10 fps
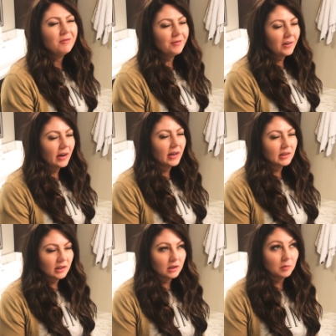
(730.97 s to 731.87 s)
Very
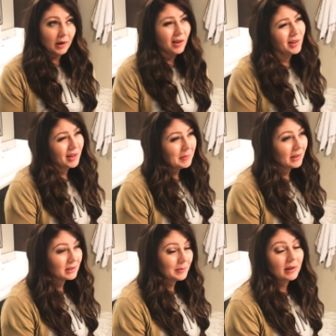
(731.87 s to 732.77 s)
little, but I mean,
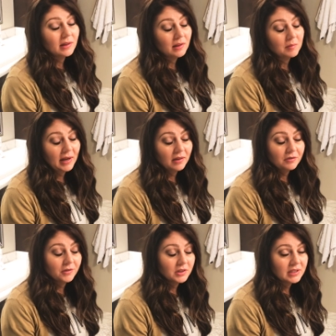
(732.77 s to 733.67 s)
it's been my
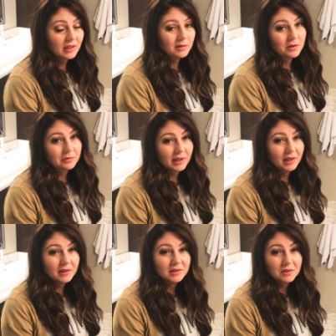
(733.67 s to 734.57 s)
first set 3
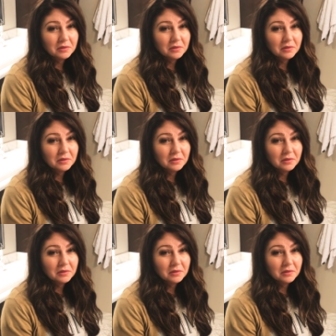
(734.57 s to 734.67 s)
years,